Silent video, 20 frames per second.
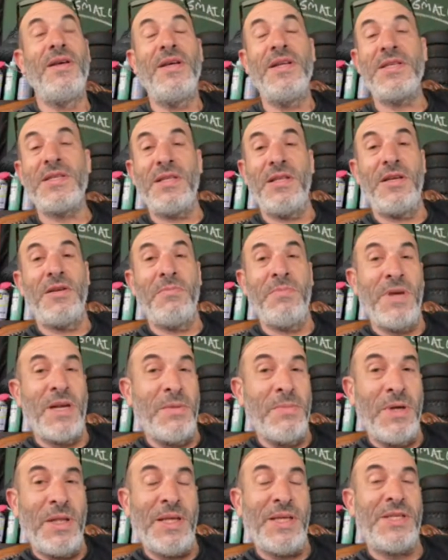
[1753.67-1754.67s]
it's a little
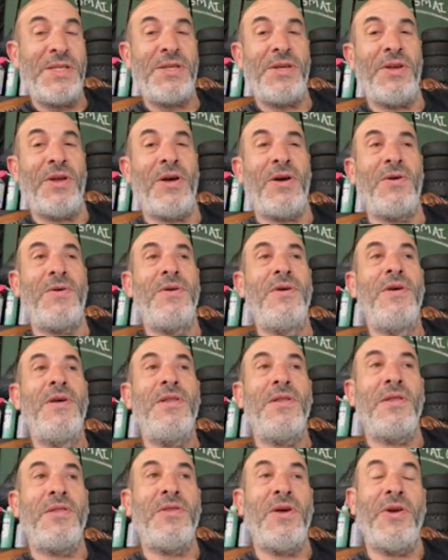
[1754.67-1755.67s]
minimalist, you know?
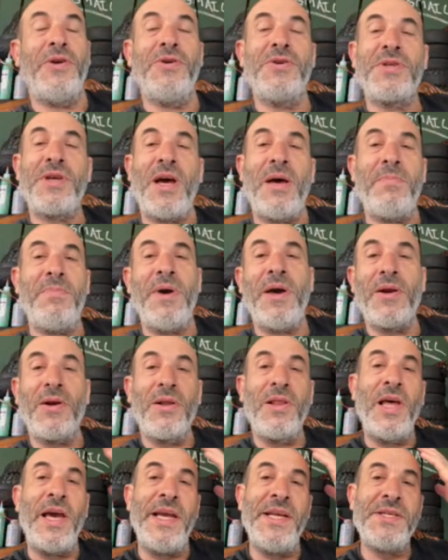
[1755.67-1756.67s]
The Thunder's got better
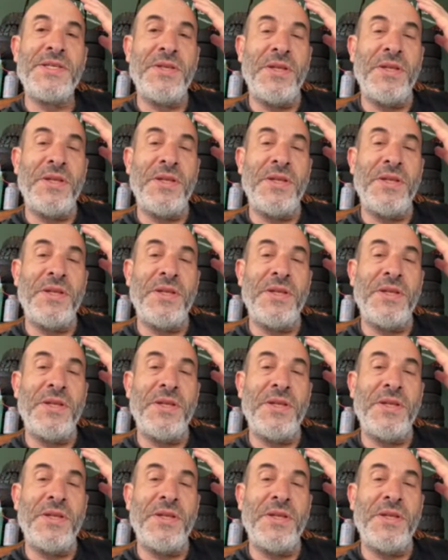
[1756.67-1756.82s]
lights.